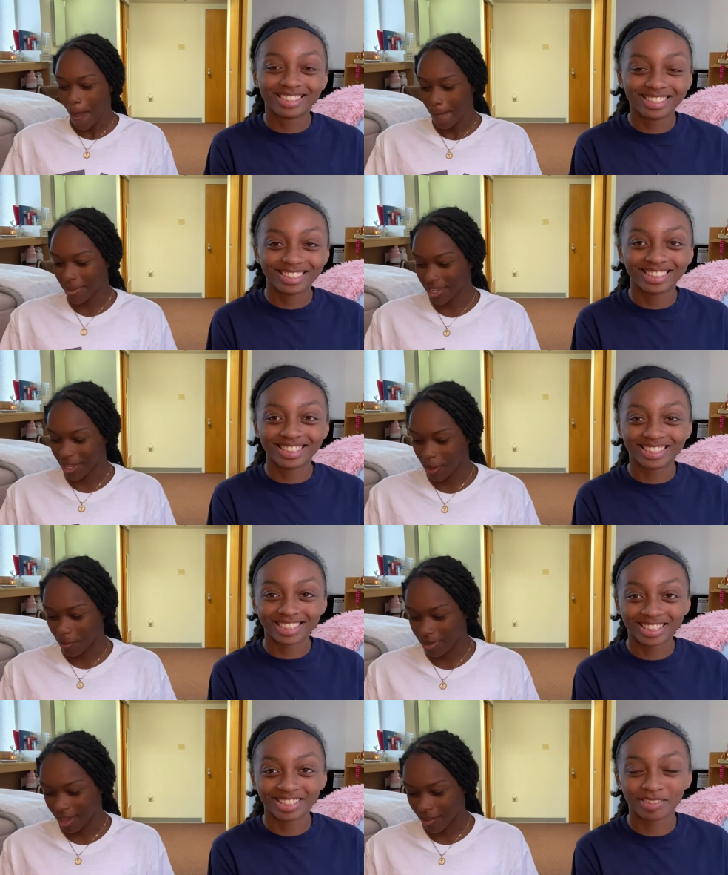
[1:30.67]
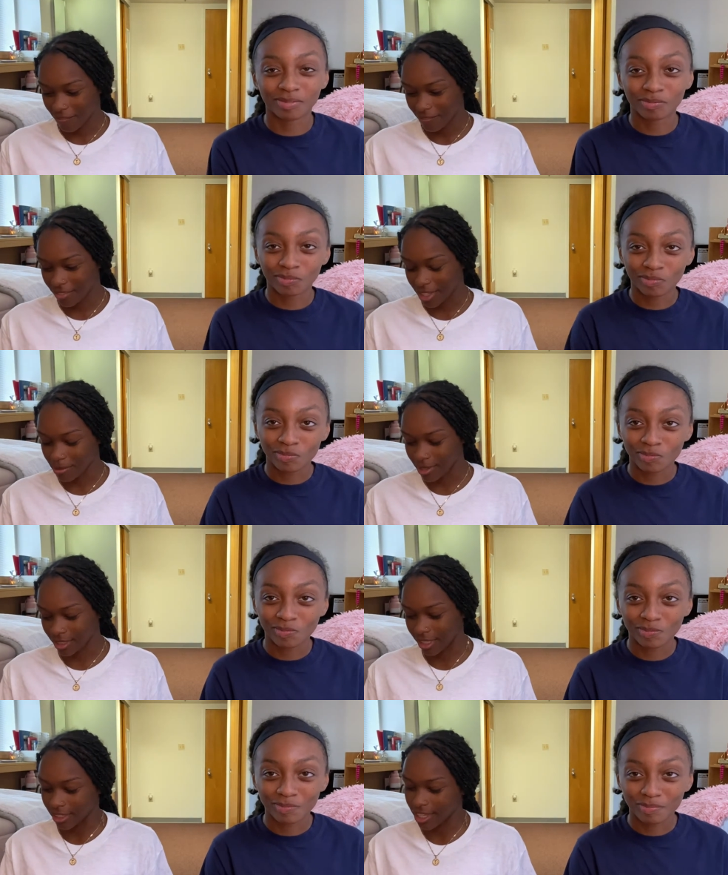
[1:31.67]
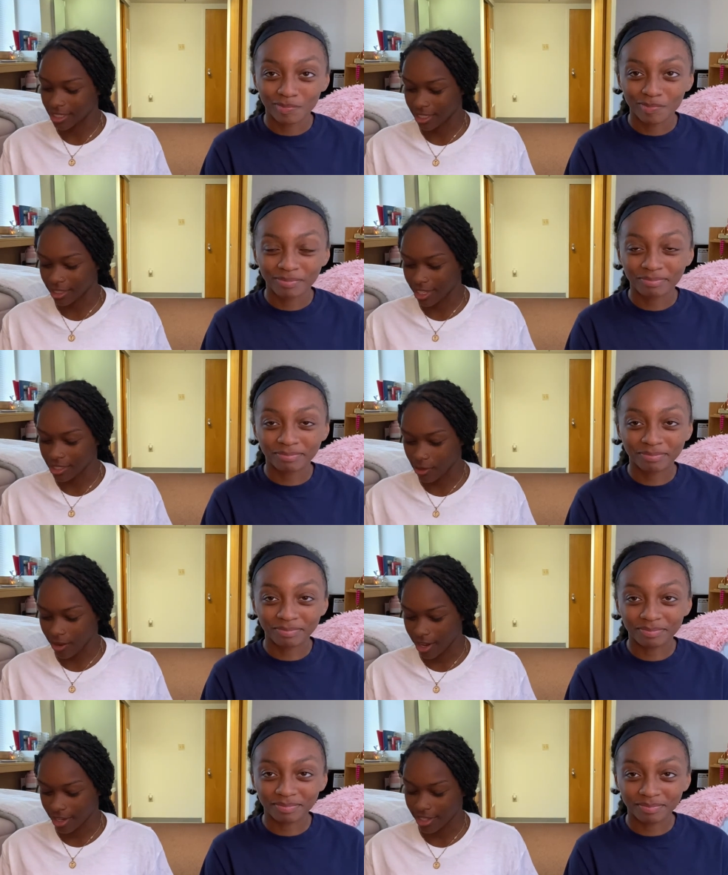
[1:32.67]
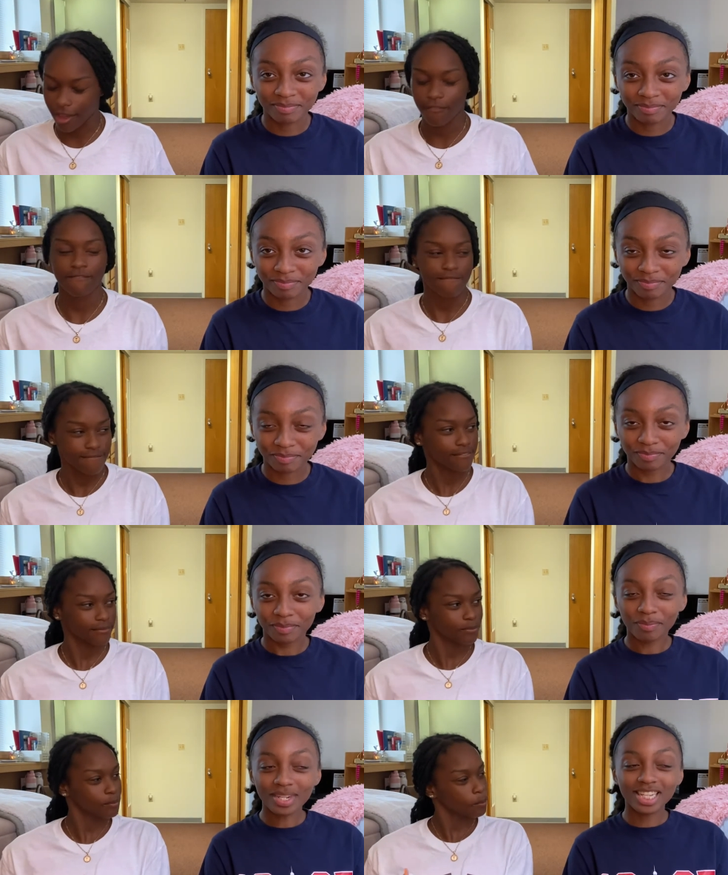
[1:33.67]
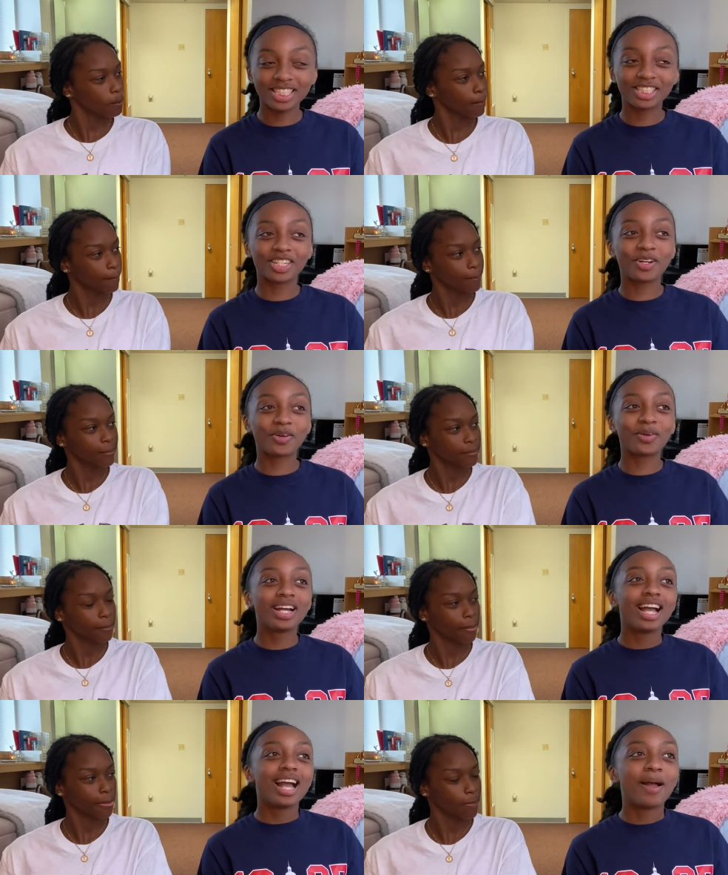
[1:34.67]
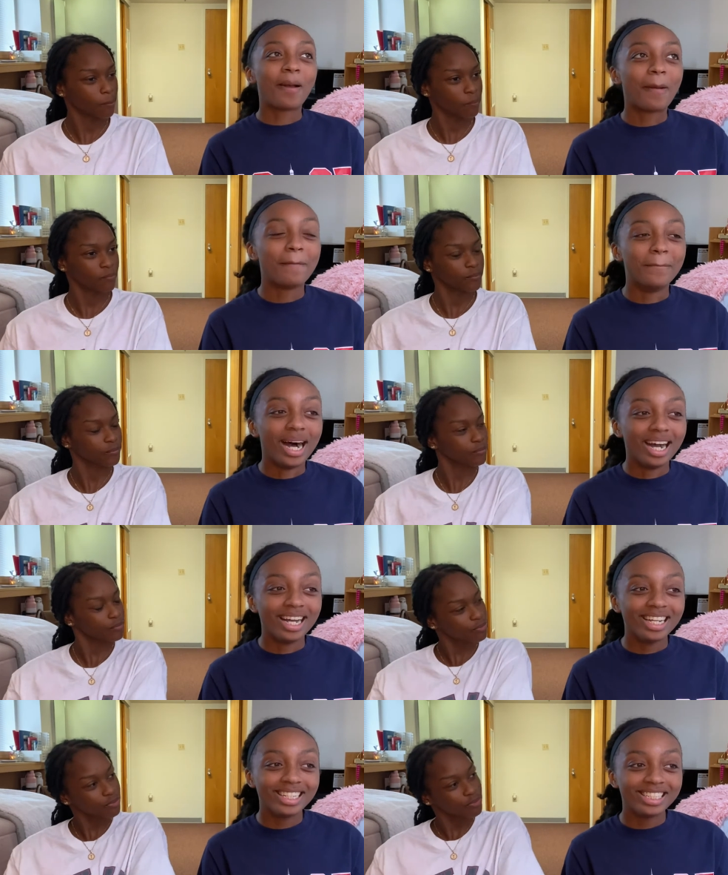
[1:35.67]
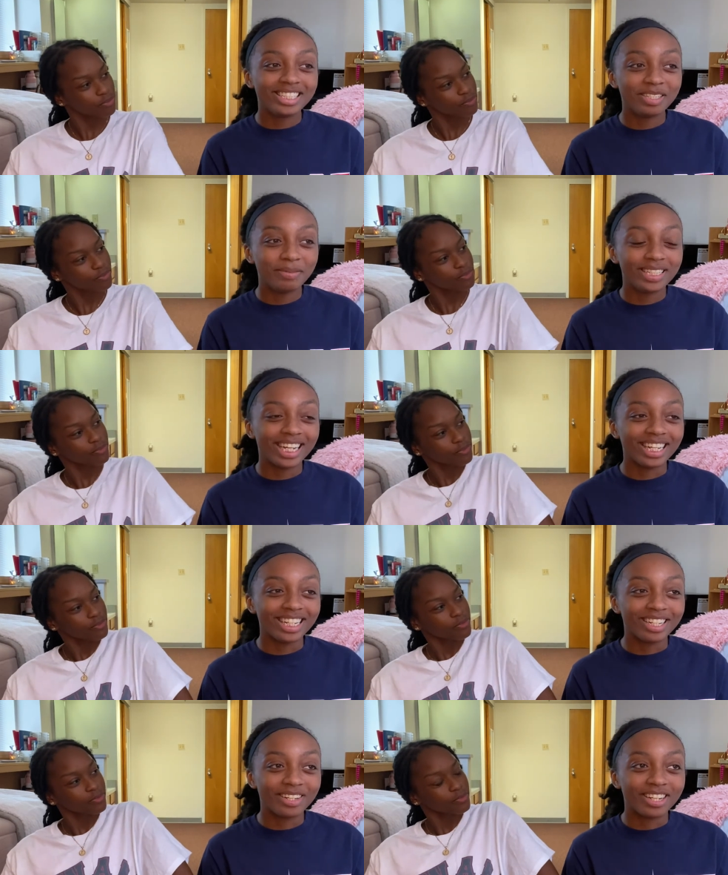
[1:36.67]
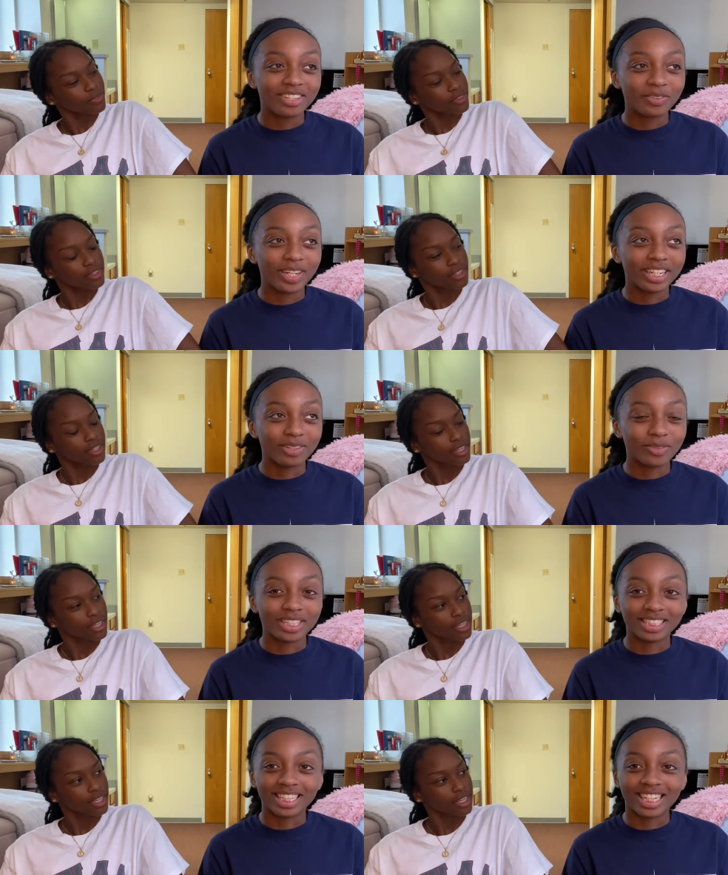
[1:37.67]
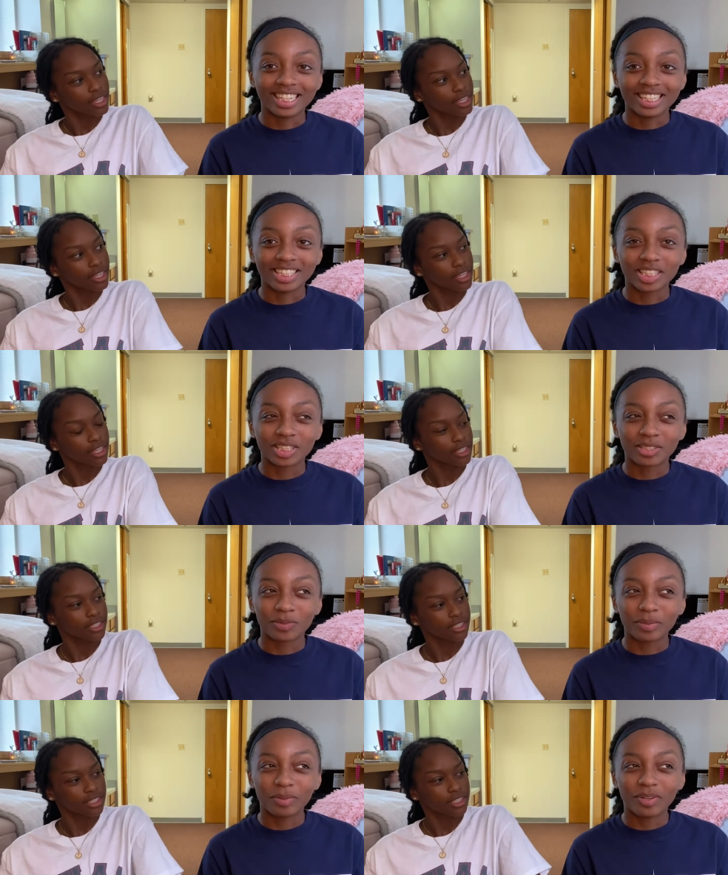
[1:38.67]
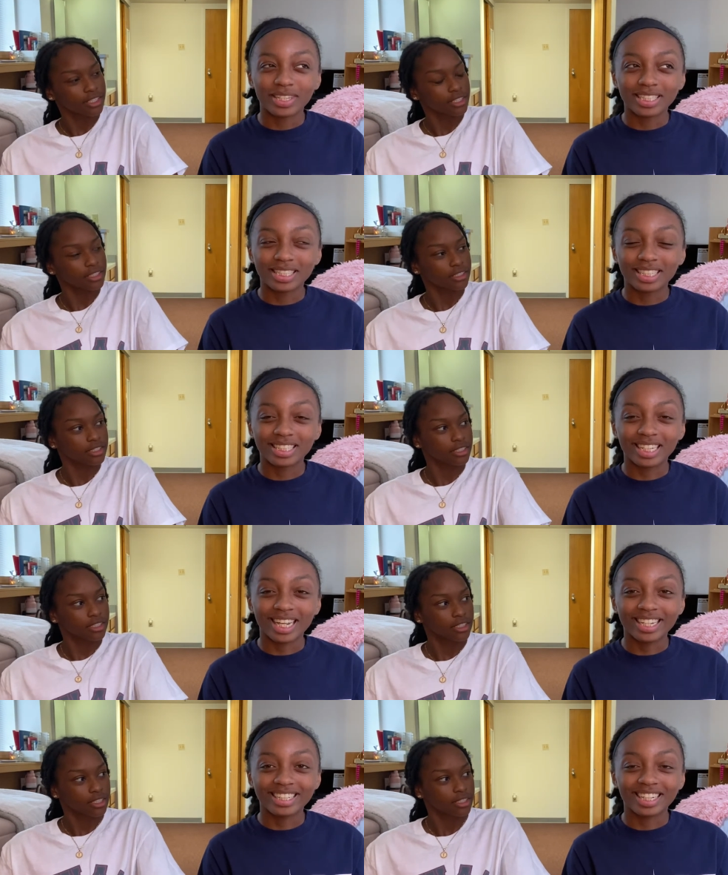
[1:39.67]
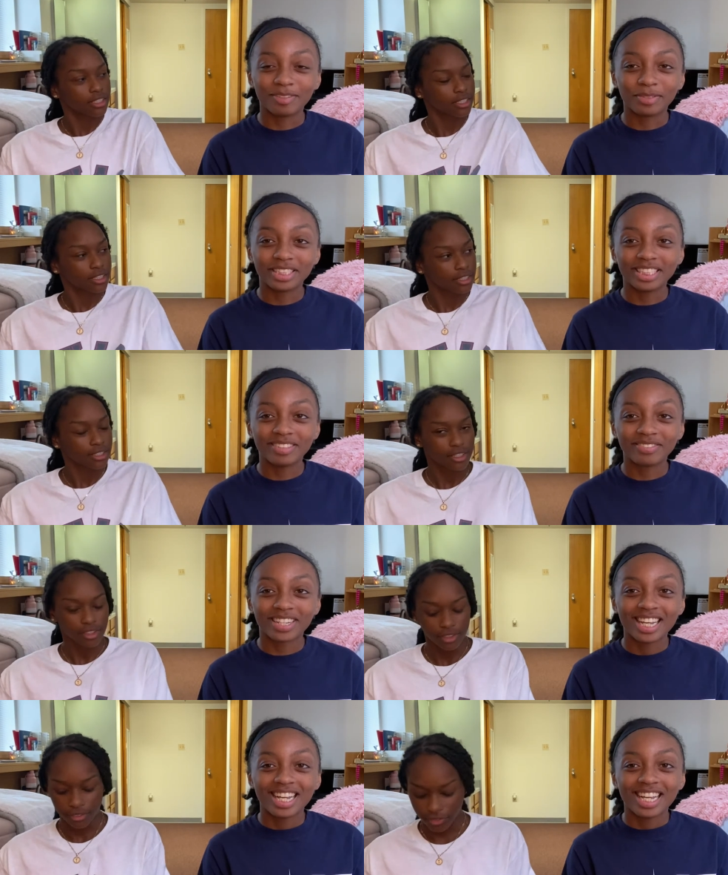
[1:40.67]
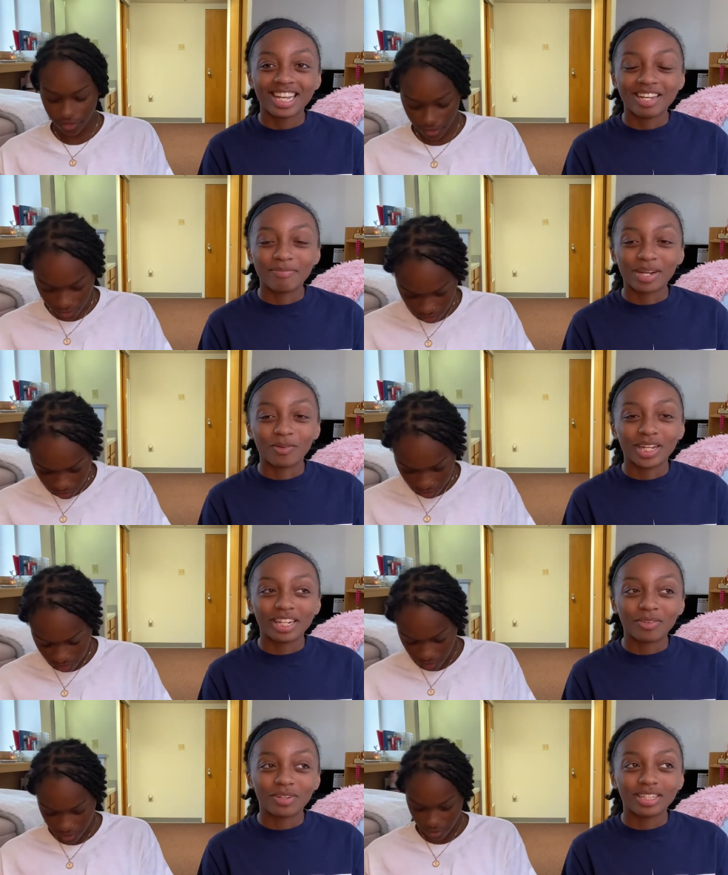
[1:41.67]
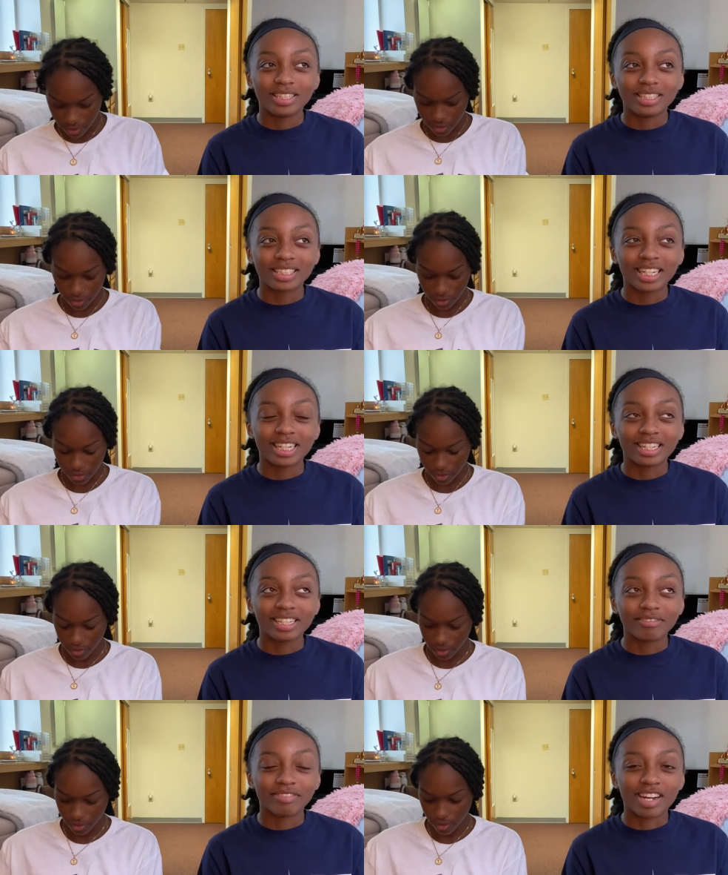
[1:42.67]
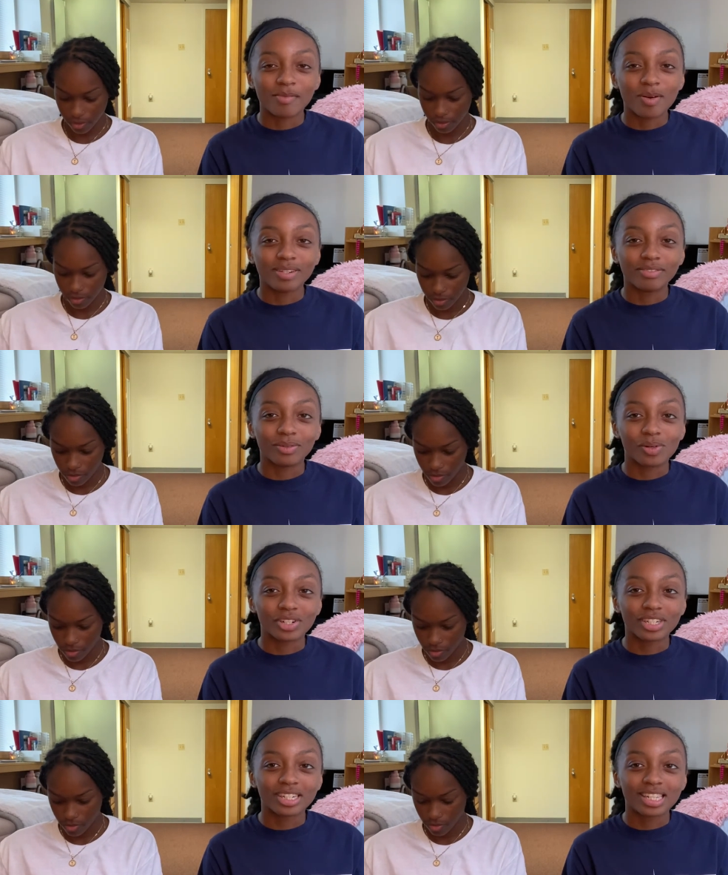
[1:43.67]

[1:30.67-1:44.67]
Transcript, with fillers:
Speaker 1: but um, yeah,
Speaker 2: that's basically it. That's that's it, right? Yeah. So my GPA unweighted was a 3.68, I believe, and my weighted was a 5.4.